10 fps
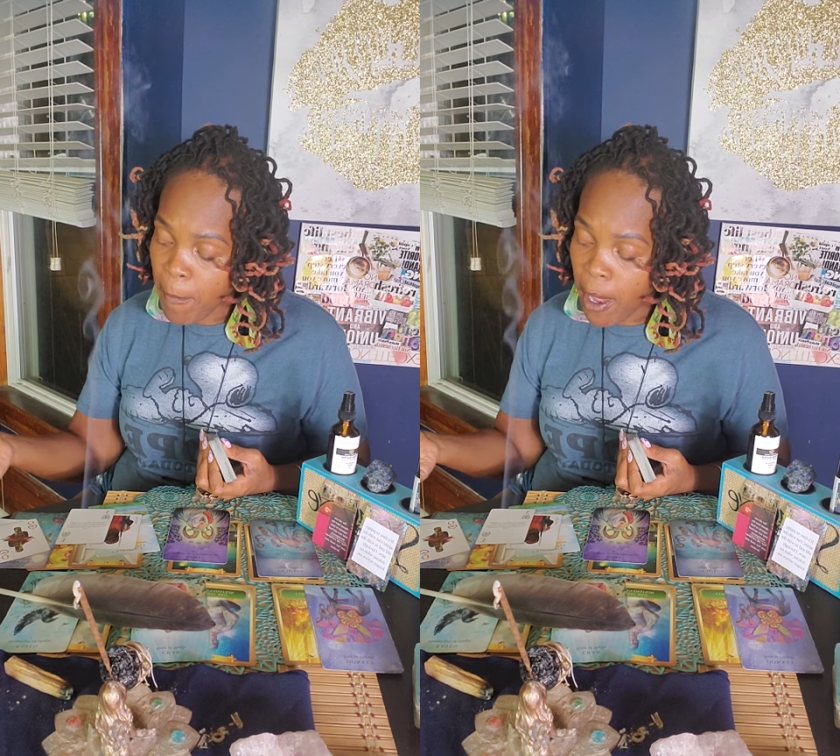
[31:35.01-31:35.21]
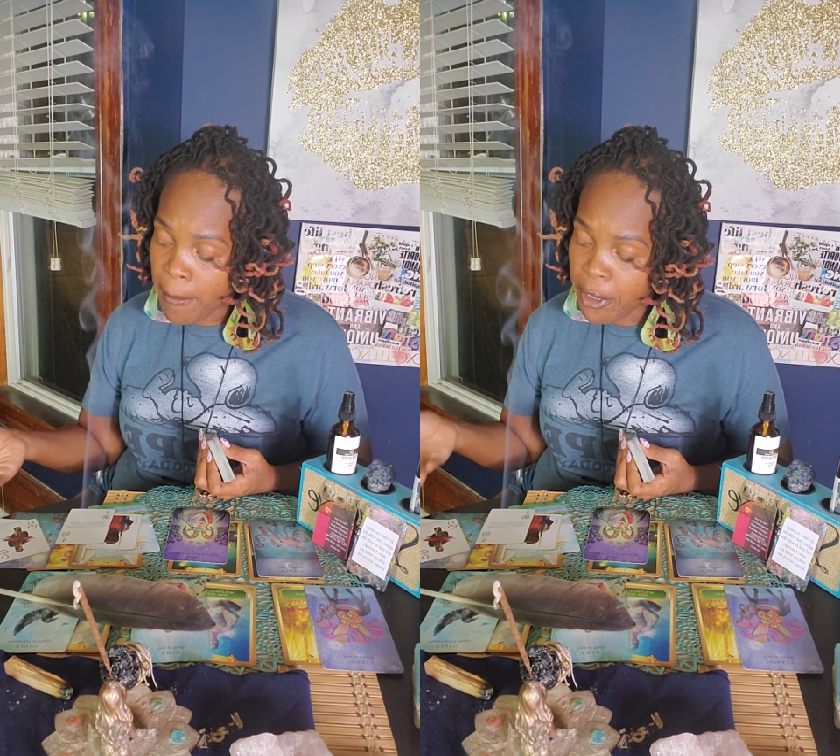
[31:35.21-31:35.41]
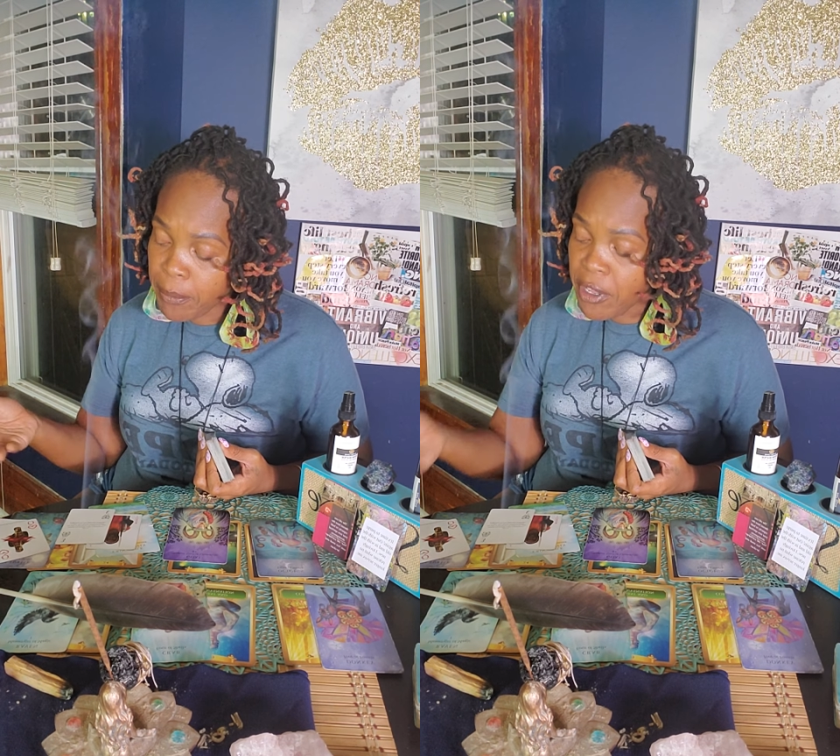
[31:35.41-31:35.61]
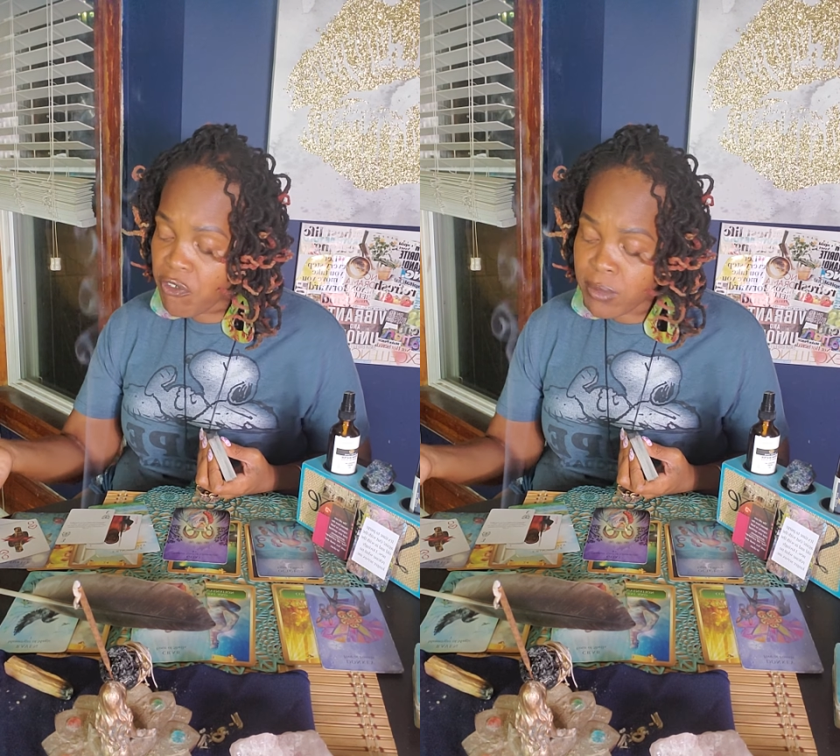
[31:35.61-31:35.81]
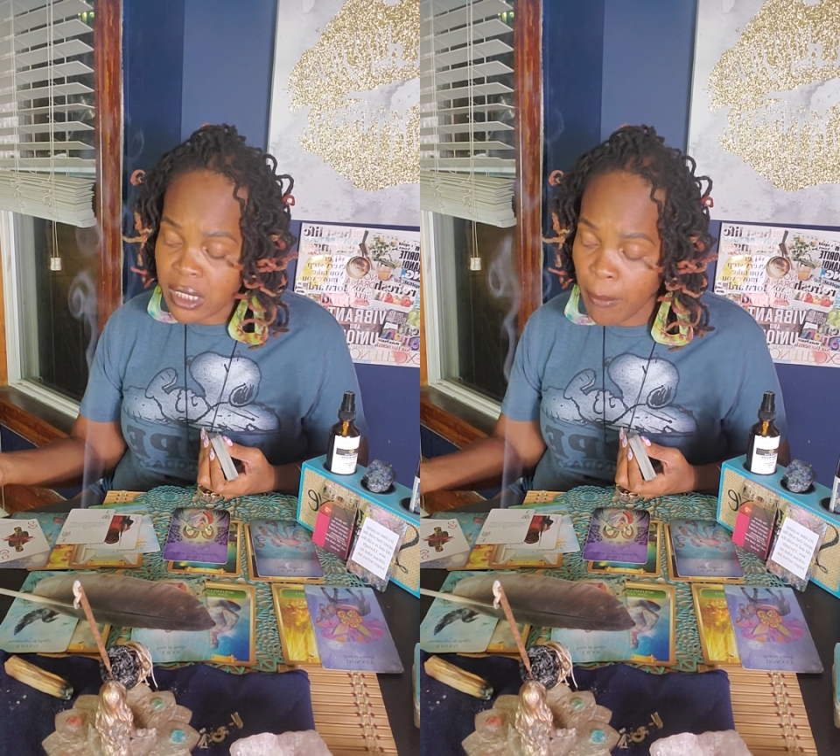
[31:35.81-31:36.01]
Um, could be
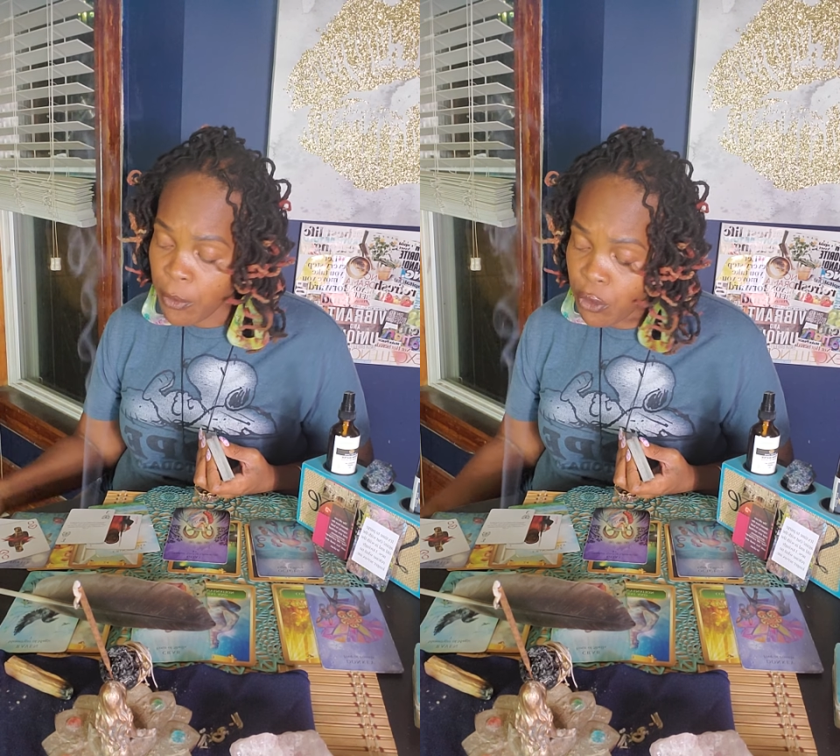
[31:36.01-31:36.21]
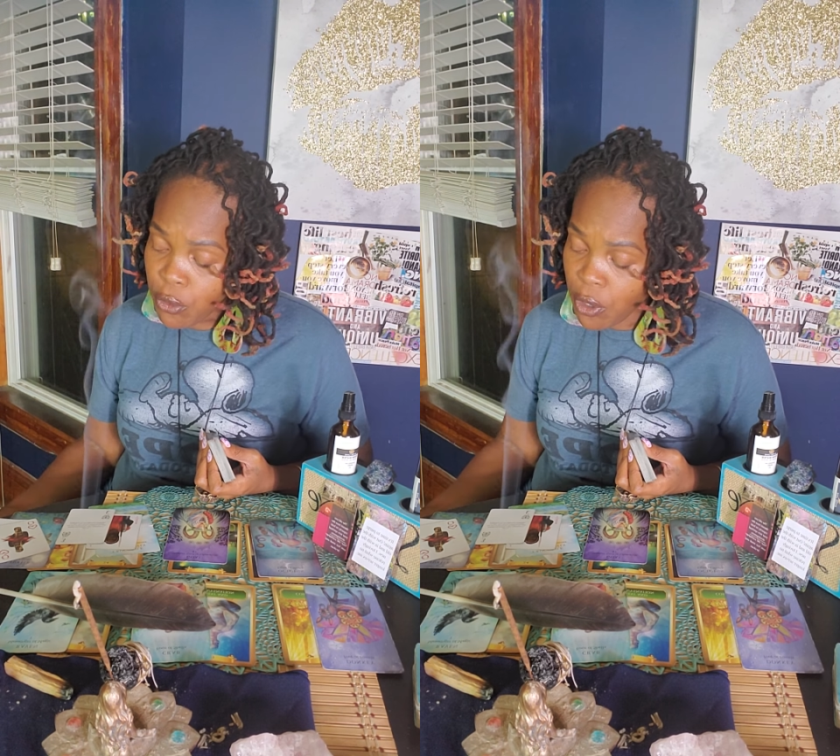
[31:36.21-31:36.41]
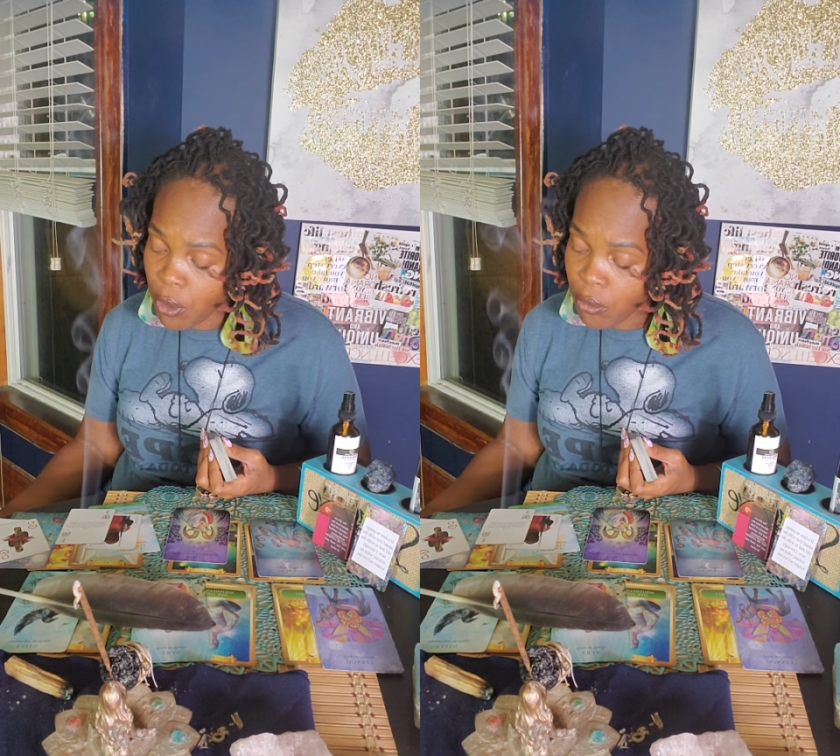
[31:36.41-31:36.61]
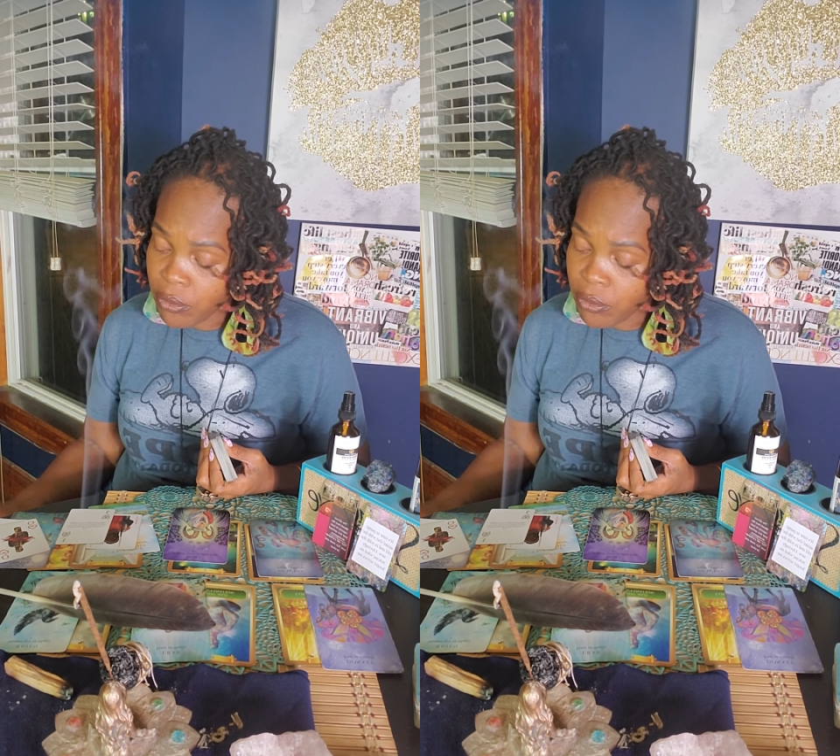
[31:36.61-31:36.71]
from someone you know.